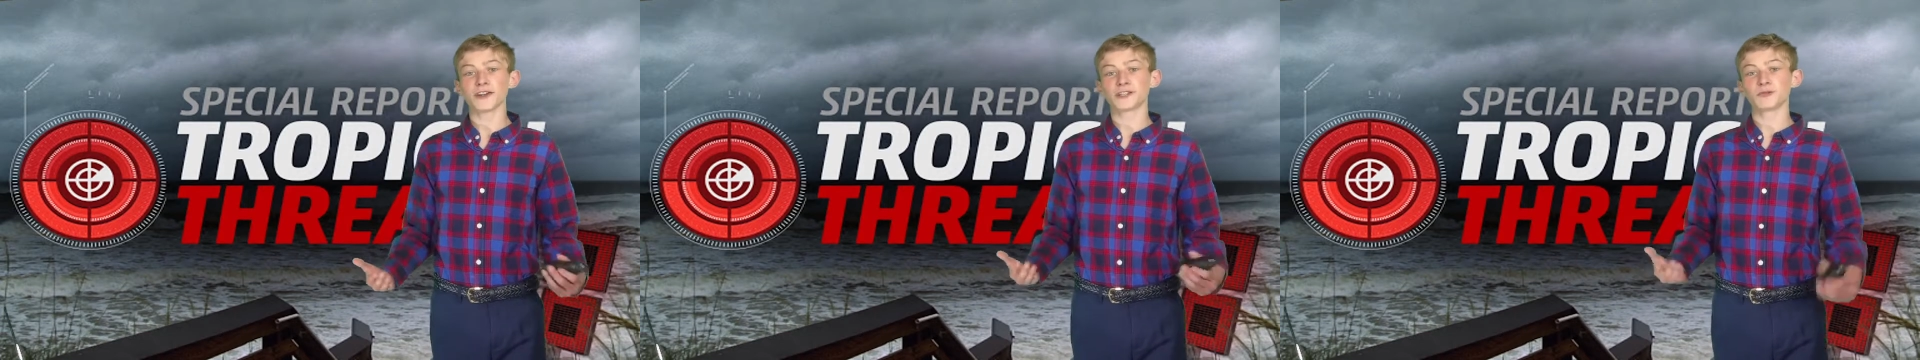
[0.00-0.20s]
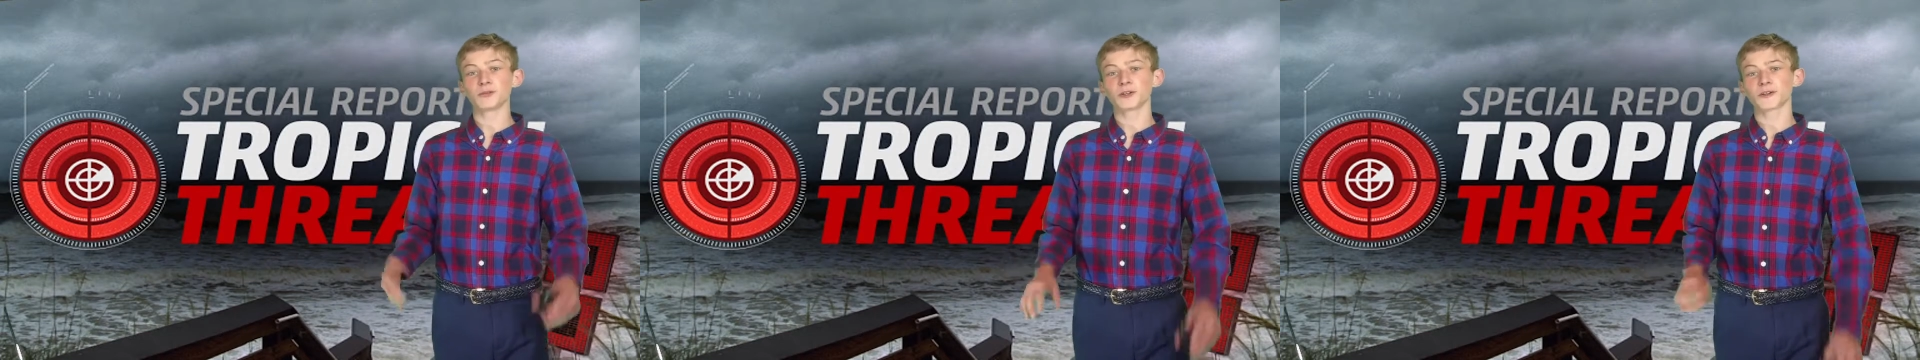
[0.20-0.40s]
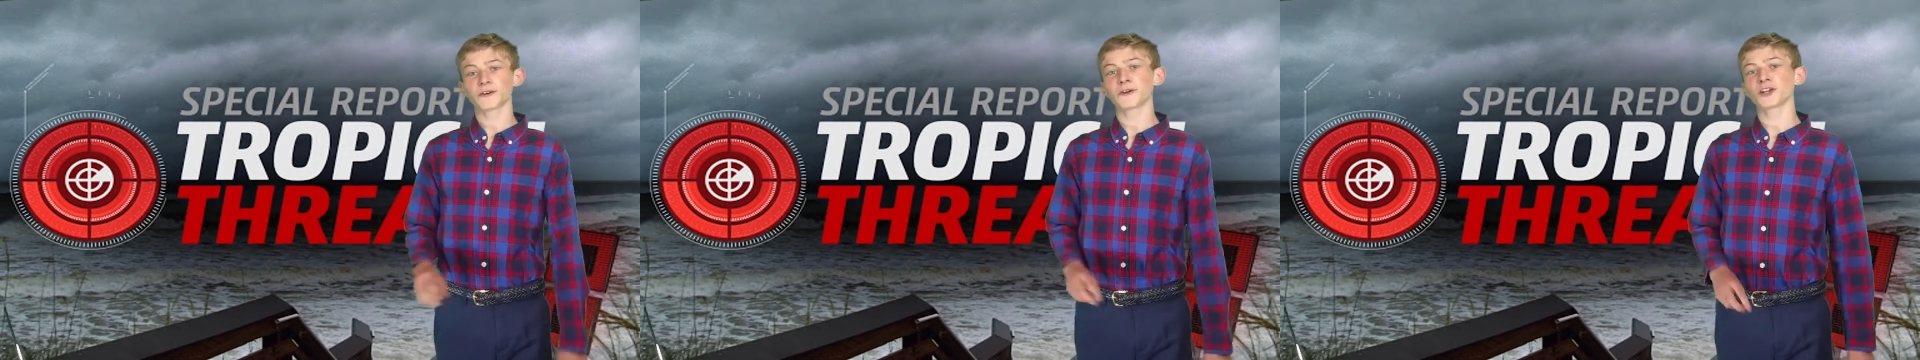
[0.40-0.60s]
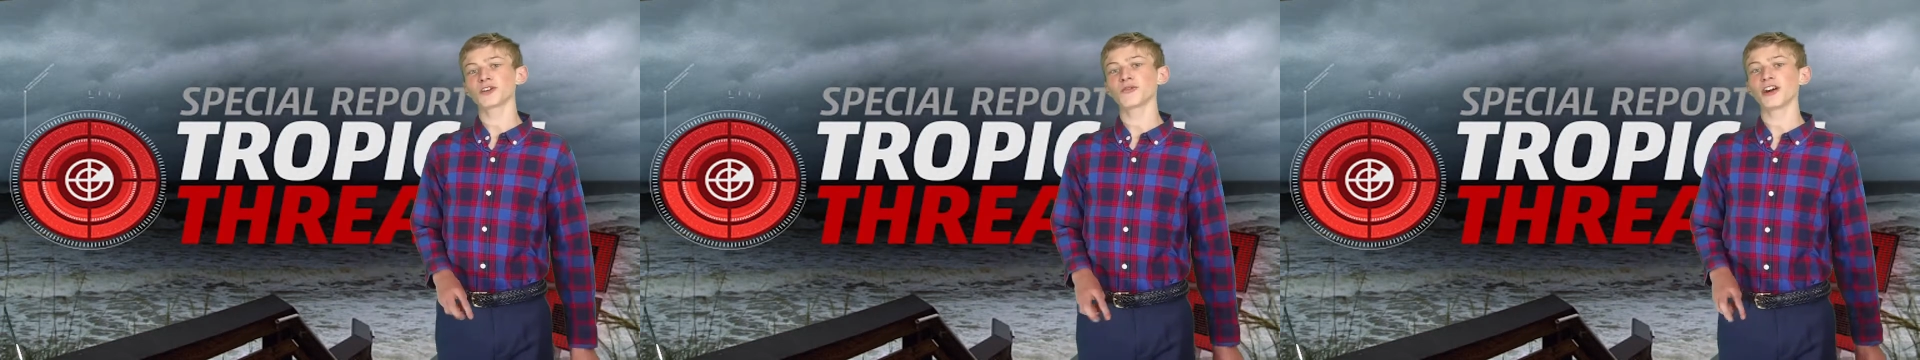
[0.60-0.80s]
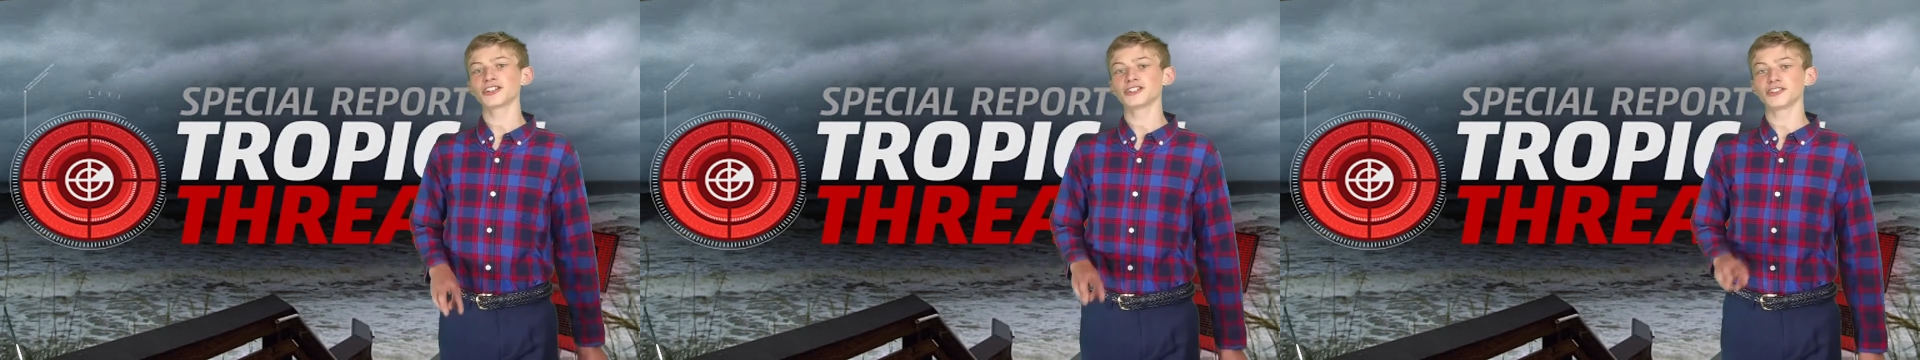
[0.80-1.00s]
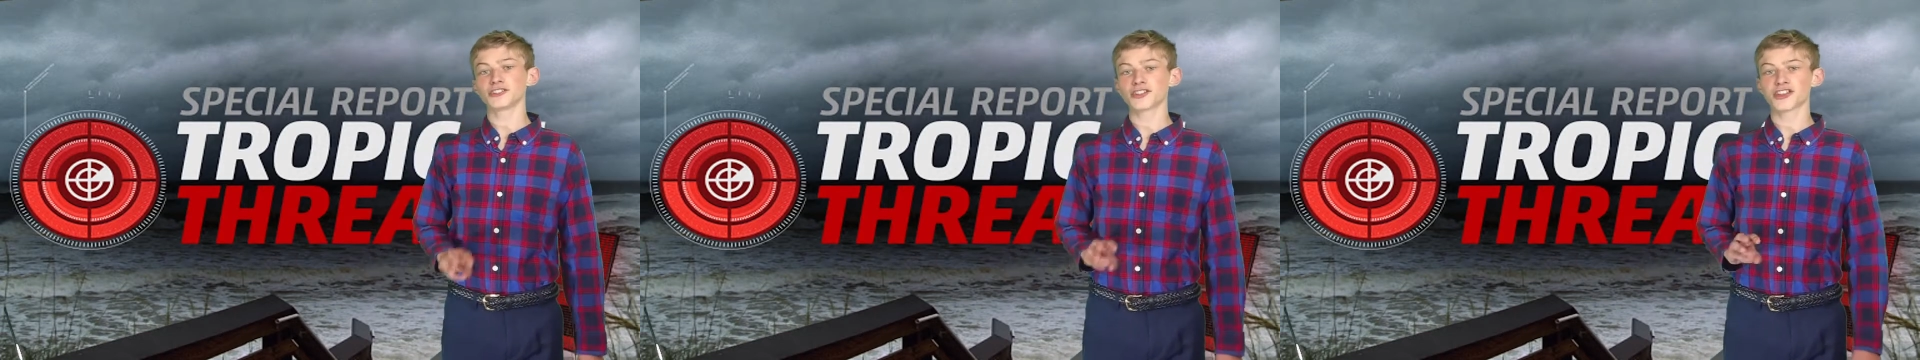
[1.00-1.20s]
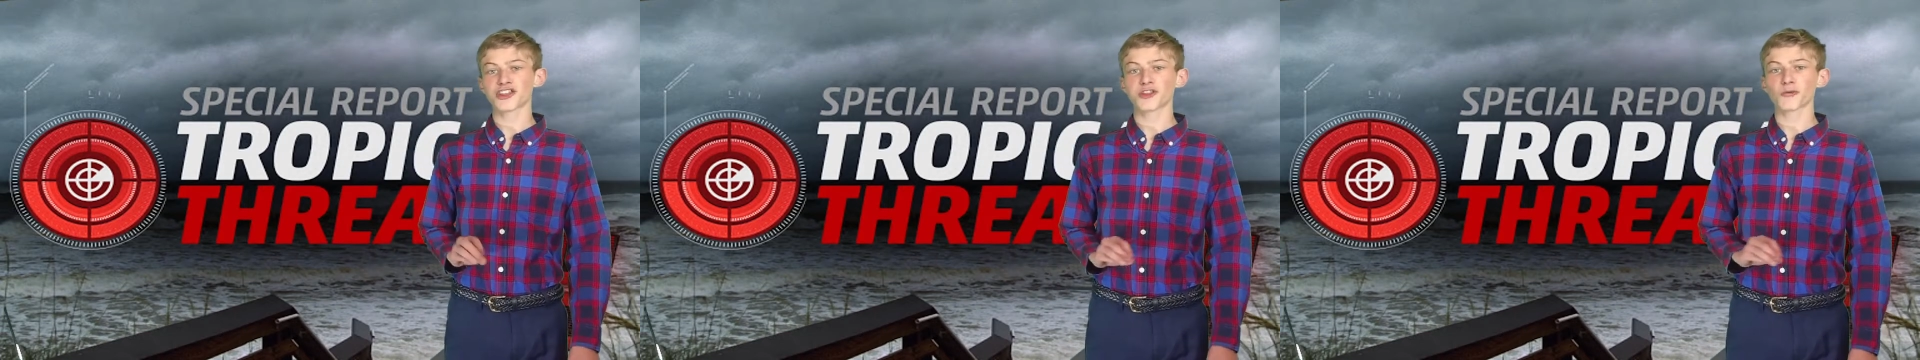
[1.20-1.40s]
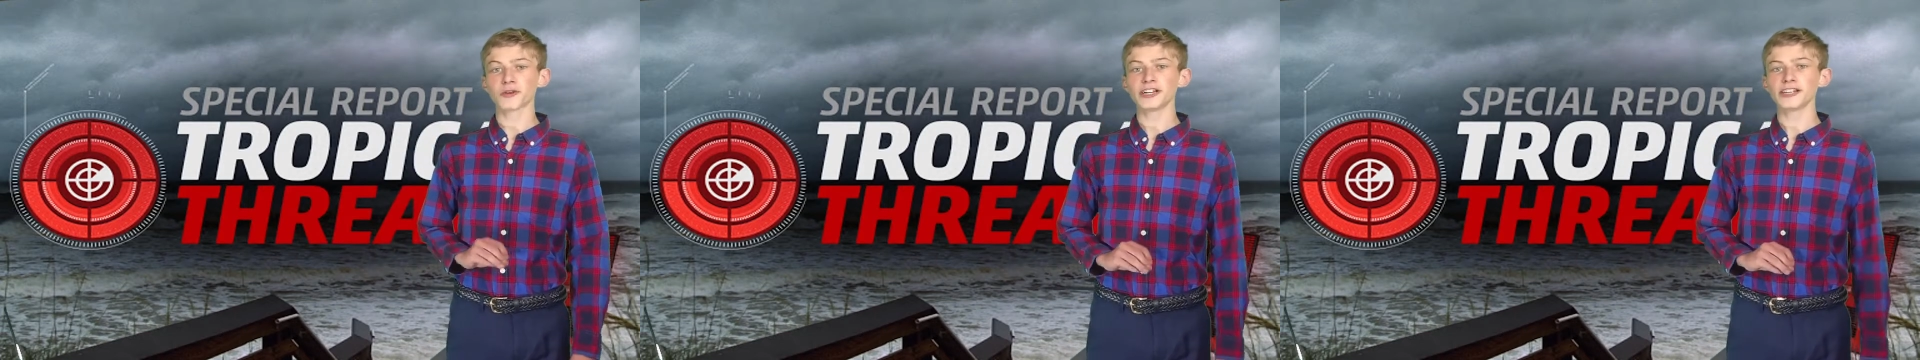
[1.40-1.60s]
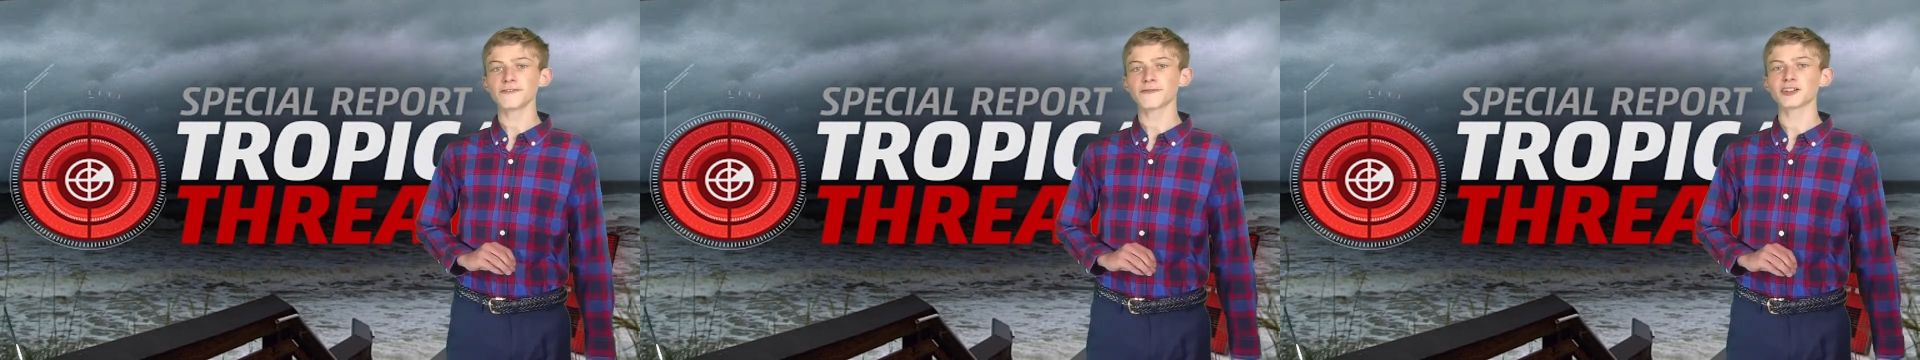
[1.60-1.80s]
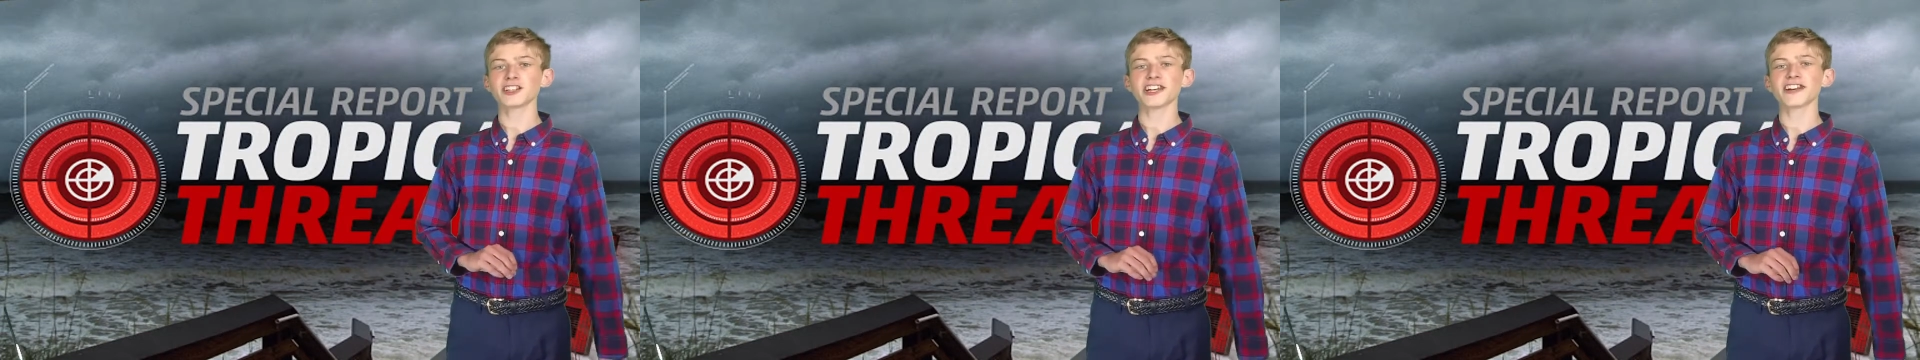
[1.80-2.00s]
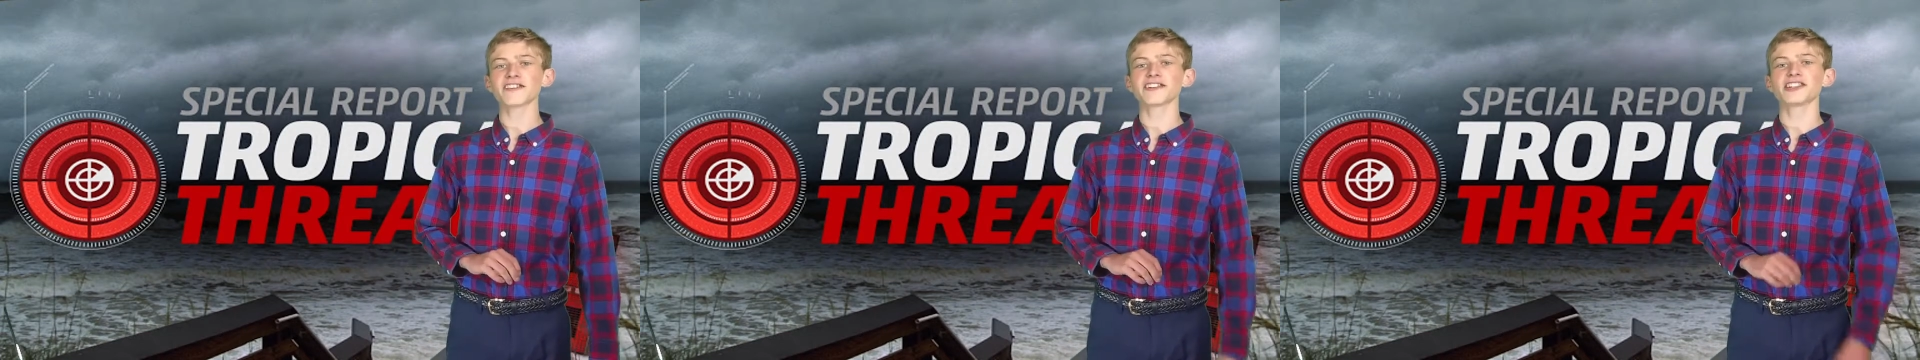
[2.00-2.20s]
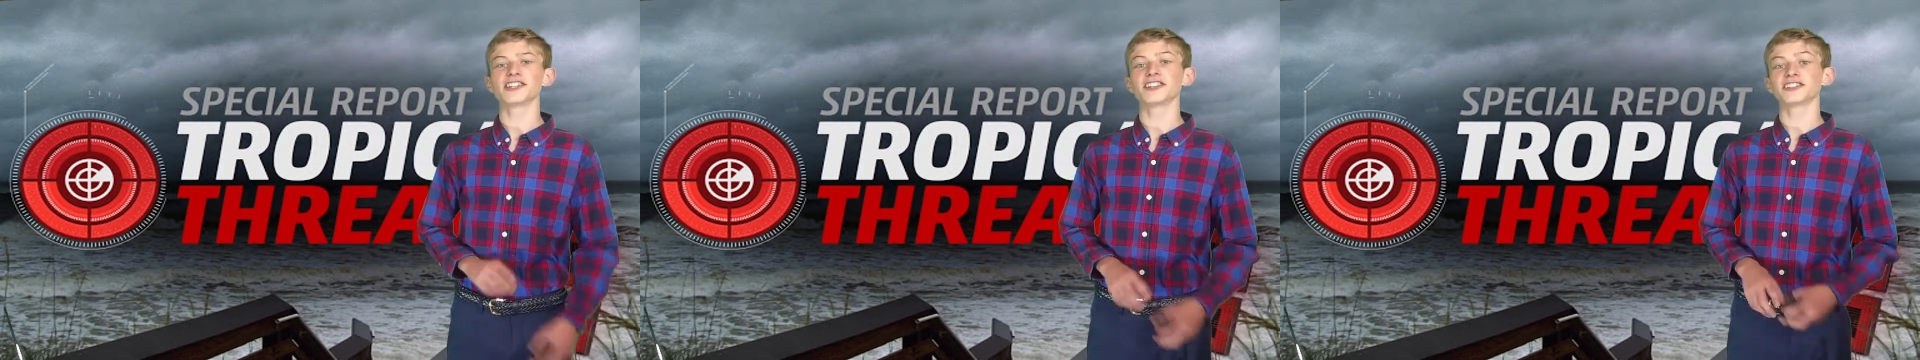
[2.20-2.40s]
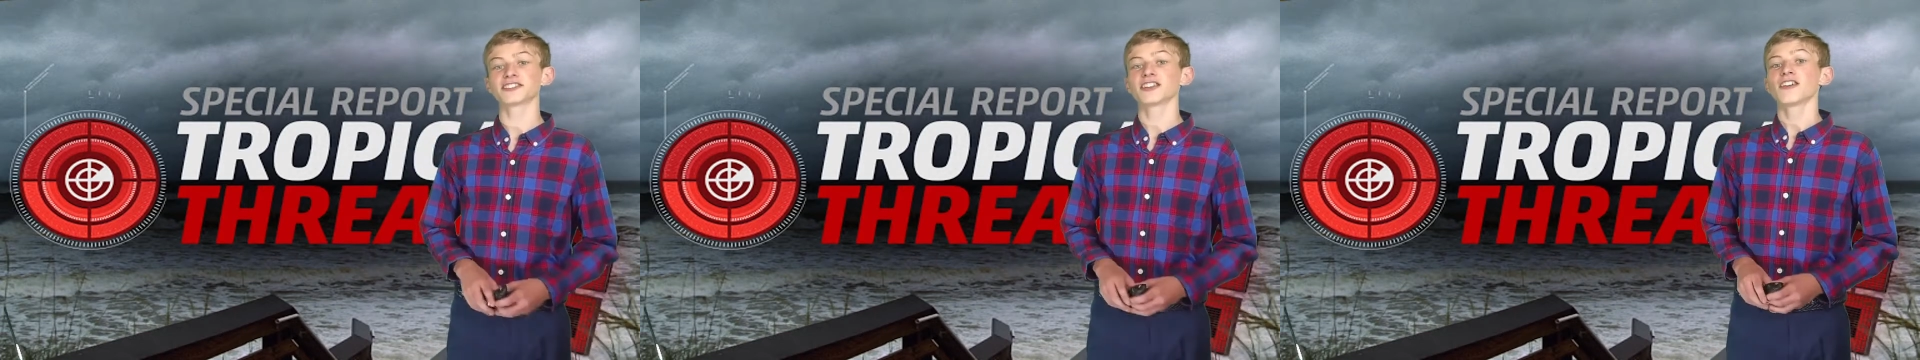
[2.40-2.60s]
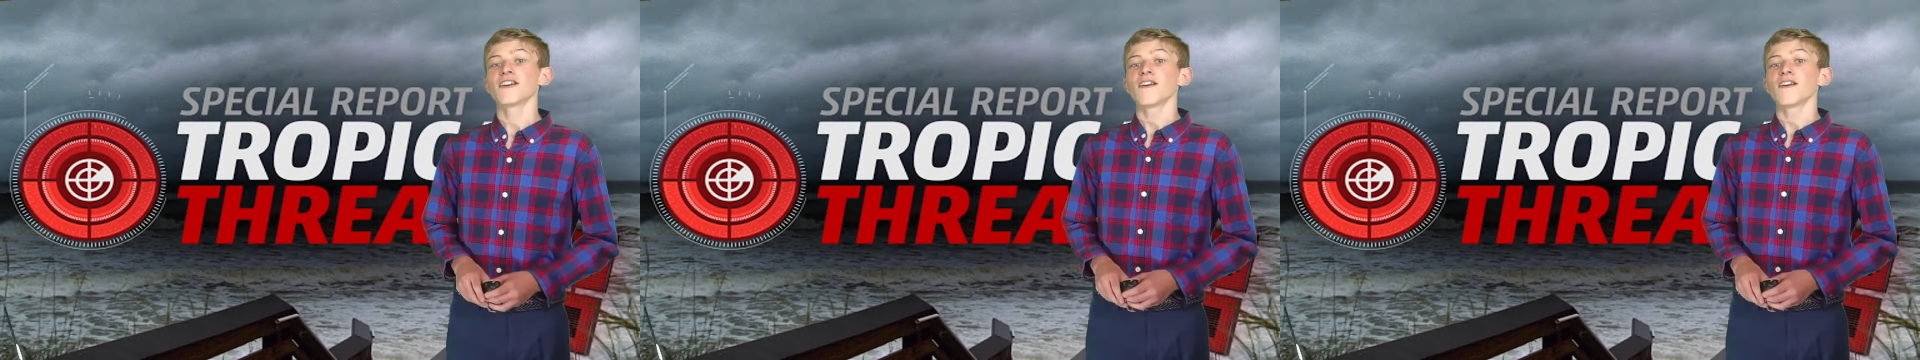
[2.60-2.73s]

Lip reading: We are currently watching 3 different areas